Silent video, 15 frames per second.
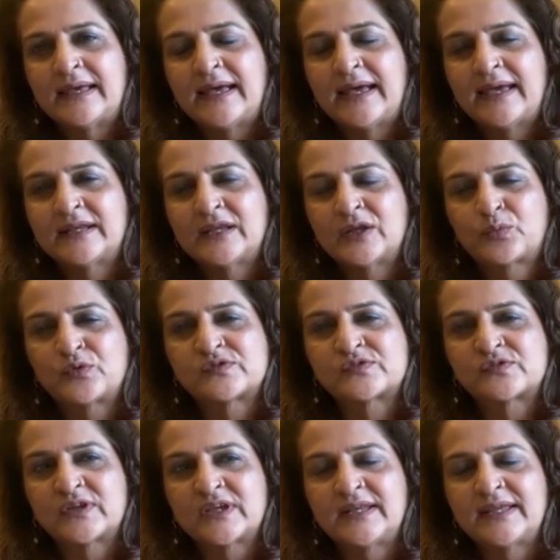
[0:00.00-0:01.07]
And it was
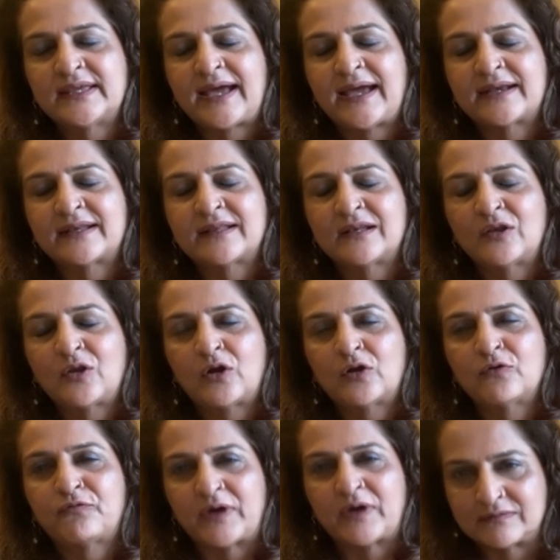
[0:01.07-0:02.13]
really, I had a lot
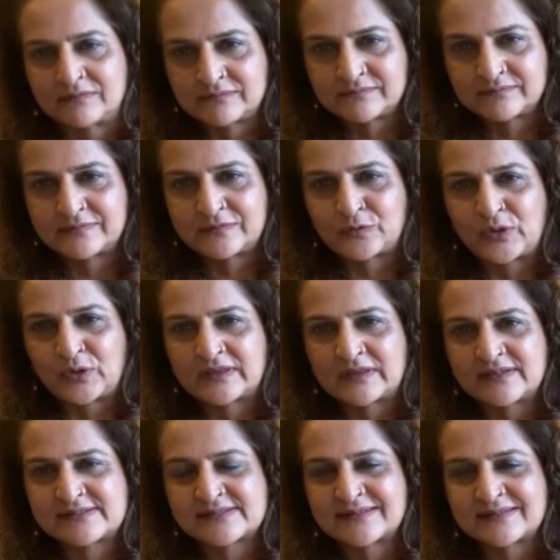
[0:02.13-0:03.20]
of fun doing
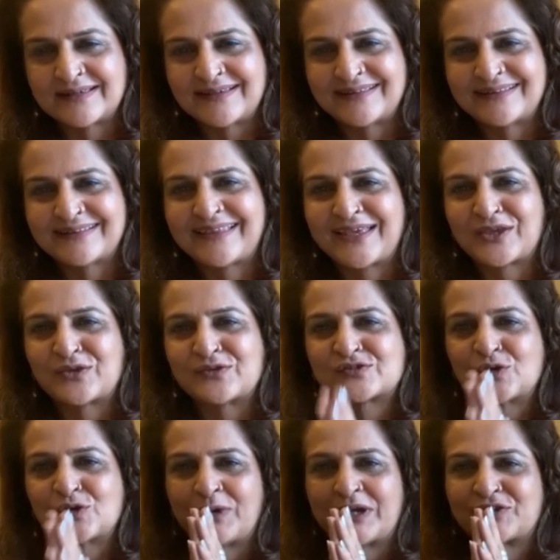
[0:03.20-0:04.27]
this. And thank you
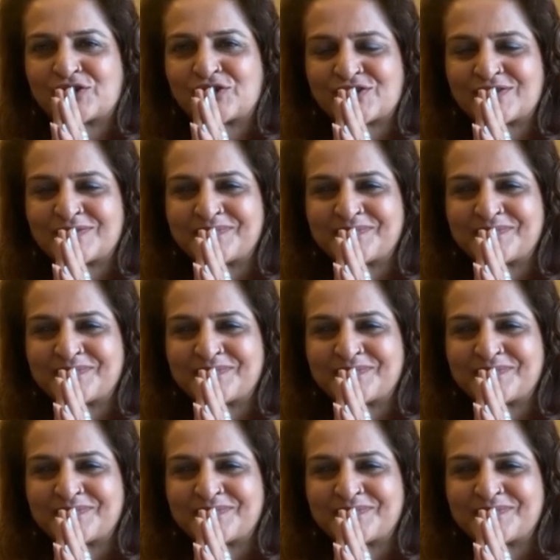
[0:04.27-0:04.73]
so much.